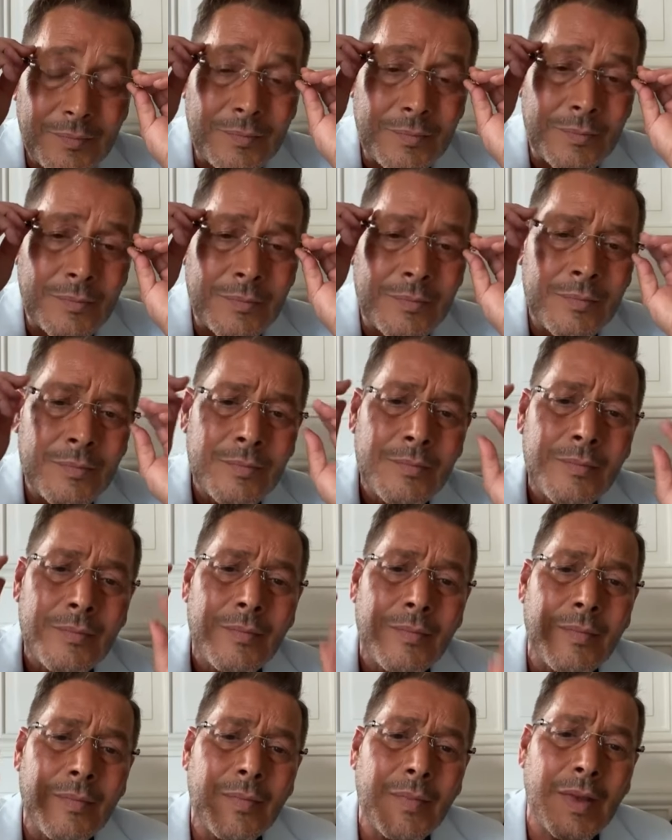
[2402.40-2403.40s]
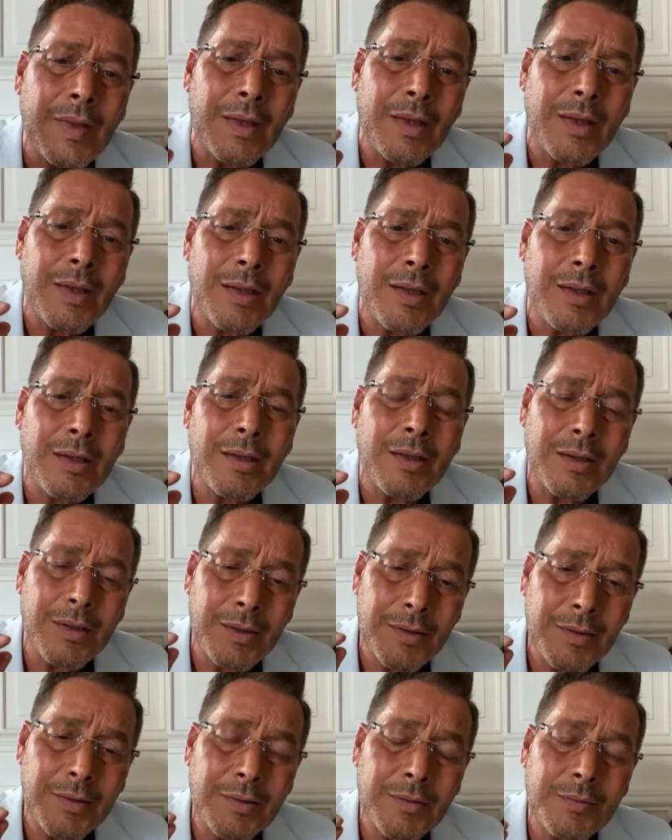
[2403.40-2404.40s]

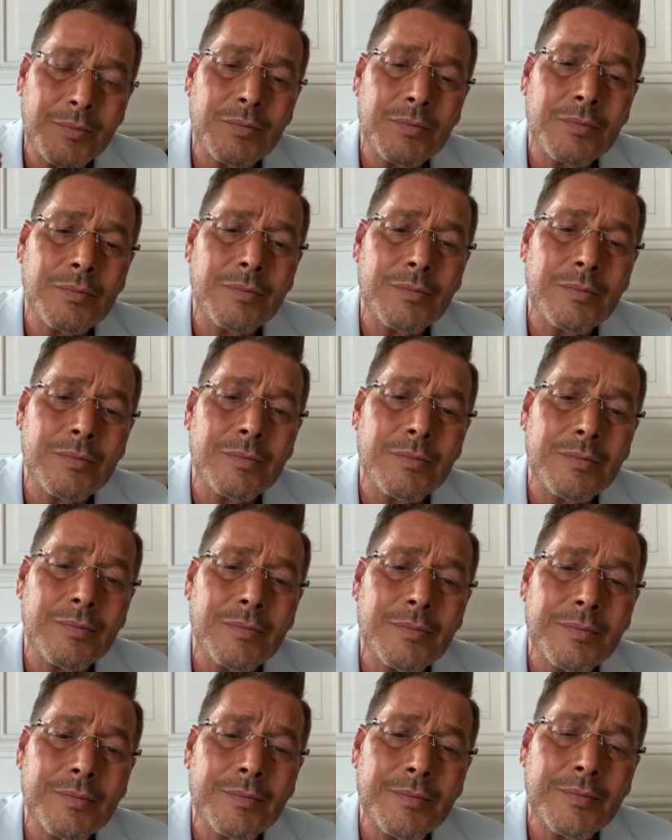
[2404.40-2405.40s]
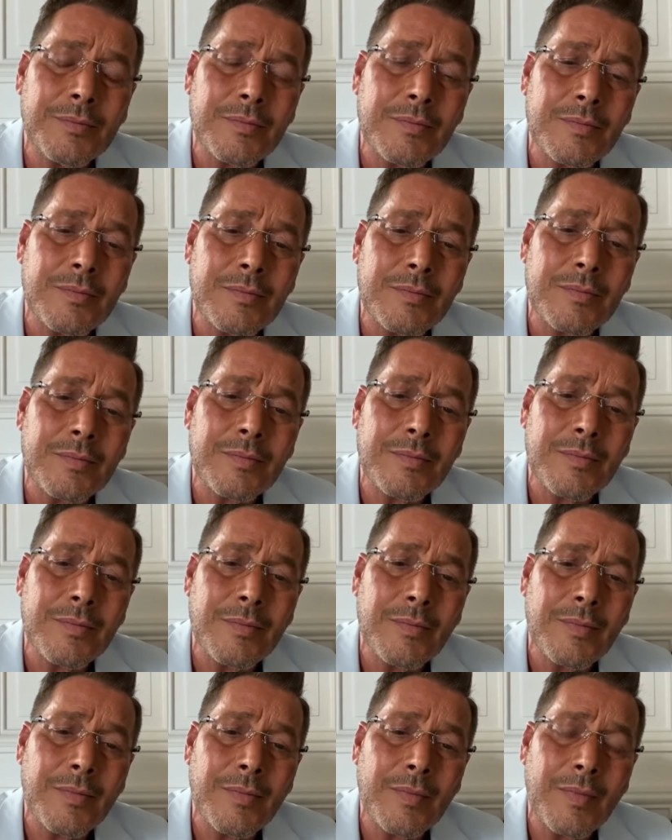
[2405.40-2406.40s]

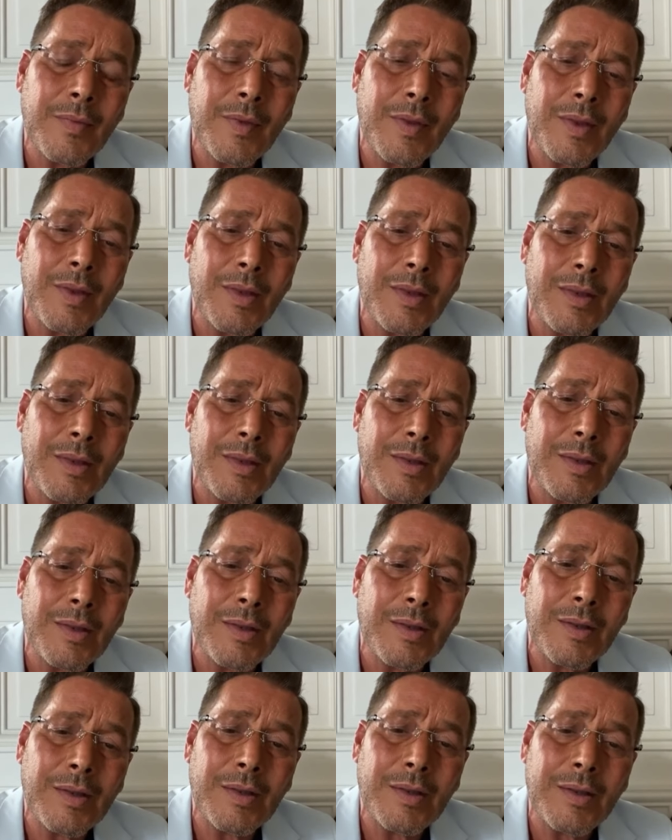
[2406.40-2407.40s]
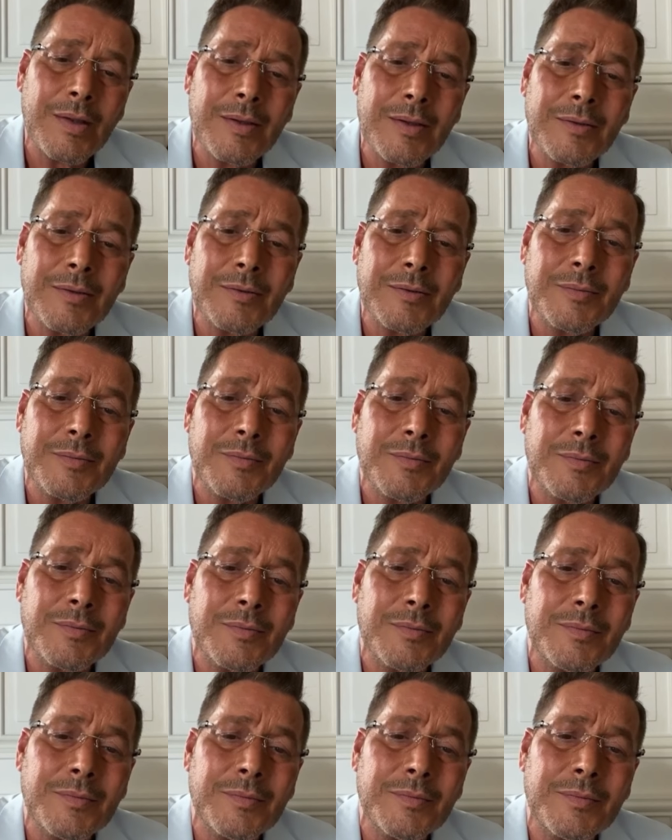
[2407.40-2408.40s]

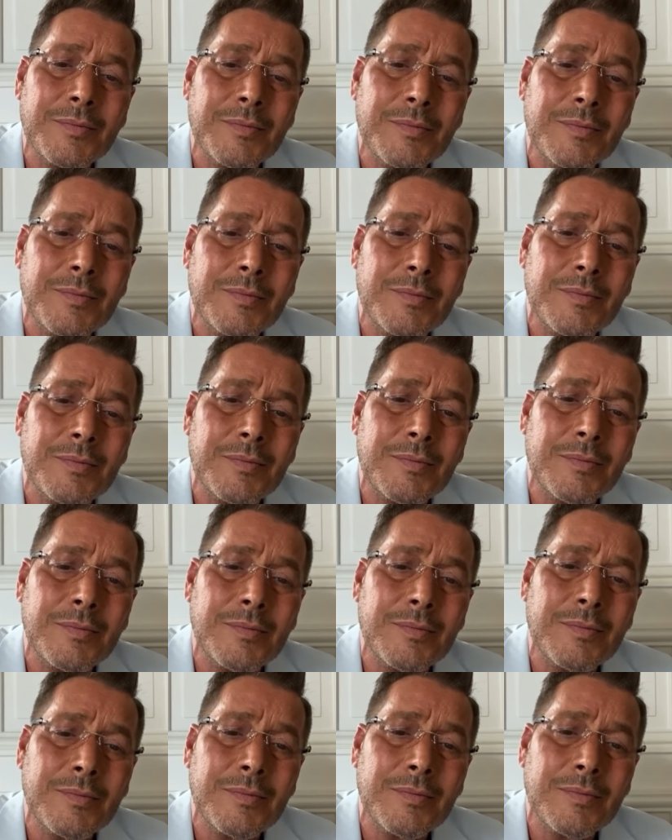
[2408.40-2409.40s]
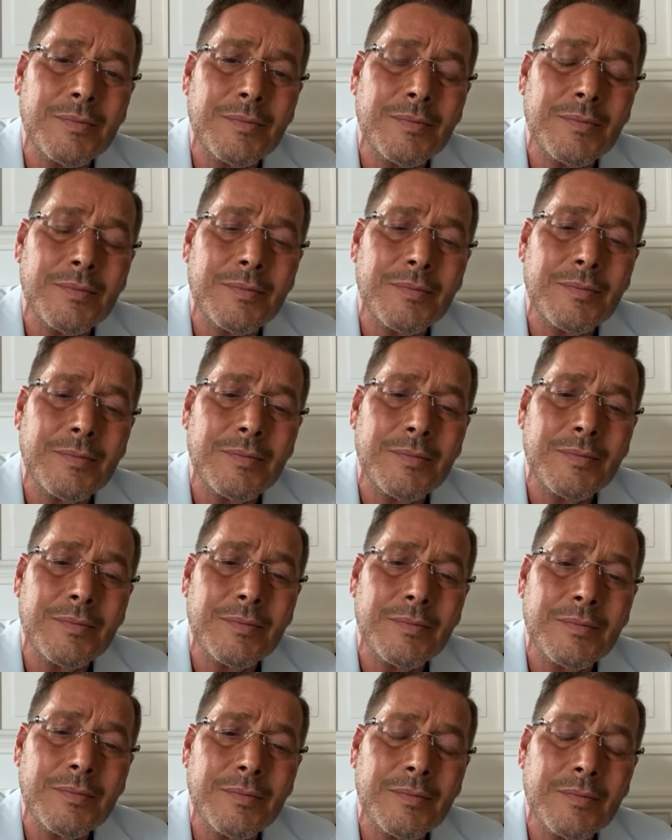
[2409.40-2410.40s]
(silent)